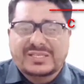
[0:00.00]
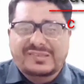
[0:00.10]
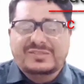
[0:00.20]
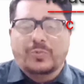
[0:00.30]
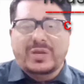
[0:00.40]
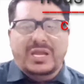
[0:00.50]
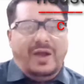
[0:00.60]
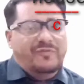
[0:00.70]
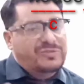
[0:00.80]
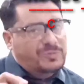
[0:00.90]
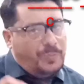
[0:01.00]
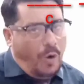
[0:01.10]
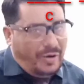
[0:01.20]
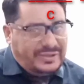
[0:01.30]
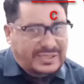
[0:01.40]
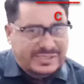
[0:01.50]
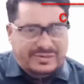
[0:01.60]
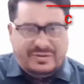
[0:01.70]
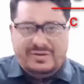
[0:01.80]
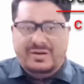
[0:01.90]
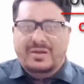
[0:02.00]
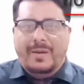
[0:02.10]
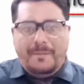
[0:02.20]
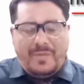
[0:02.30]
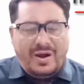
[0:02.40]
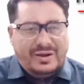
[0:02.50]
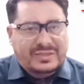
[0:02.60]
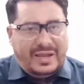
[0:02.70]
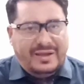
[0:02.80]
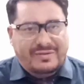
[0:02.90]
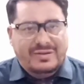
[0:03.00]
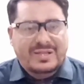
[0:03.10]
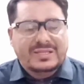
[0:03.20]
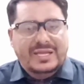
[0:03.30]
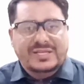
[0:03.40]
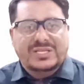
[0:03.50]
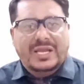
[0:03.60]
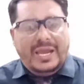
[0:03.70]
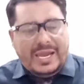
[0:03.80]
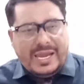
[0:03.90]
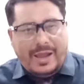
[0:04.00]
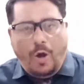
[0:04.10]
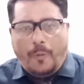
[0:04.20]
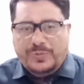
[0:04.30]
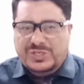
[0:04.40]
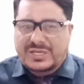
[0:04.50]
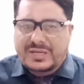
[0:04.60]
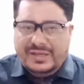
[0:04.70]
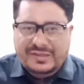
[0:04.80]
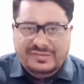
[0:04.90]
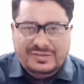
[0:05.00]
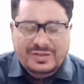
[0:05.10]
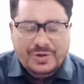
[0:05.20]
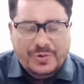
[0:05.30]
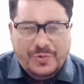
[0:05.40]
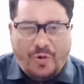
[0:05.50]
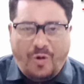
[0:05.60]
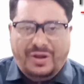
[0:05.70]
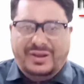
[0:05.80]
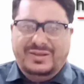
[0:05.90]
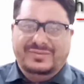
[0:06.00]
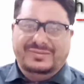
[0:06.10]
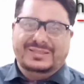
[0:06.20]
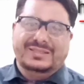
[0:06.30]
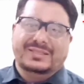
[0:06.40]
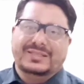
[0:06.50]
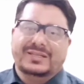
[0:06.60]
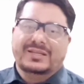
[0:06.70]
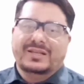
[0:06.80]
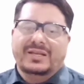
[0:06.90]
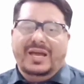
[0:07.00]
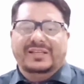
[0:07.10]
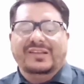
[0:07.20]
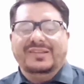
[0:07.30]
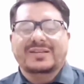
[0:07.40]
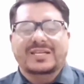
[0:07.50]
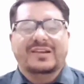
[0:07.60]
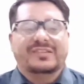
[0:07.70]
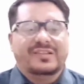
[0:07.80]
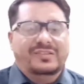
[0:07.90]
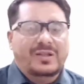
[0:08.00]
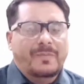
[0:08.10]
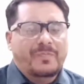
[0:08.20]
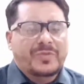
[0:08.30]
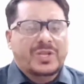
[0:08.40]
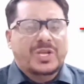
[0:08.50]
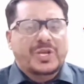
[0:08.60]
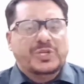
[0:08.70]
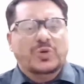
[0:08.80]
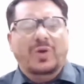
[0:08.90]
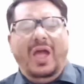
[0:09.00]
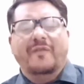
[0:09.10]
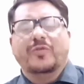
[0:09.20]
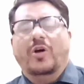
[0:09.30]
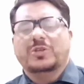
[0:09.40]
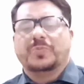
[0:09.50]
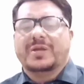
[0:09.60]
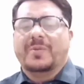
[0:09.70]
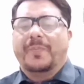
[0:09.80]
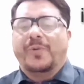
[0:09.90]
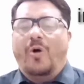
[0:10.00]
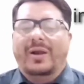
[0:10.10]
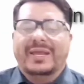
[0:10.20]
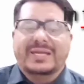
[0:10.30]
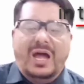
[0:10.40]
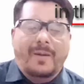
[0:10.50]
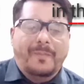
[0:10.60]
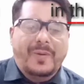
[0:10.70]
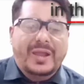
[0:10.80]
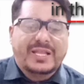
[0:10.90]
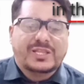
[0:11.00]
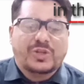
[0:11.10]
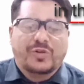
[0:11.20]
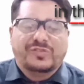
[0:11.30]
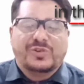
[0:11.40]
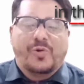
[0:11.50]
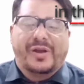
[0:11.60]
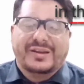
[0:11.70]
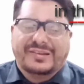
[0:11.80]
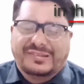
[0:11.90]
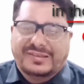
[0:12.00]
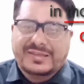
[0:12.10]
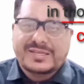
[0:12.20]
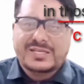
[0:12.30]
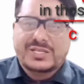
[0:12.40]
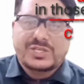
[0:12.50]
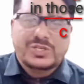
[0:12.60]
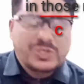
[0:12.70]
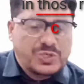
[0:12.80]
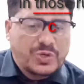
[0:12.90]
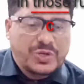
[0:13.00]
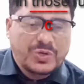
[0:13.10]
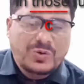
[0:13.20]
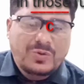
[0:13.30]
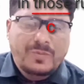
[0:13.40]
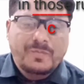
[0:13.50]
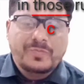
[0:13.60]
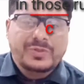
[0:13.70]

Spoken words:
Just we have spot the error, mark the error that A option is wrong. Another sentence is, you have not been crawling up in those ruins. Do you?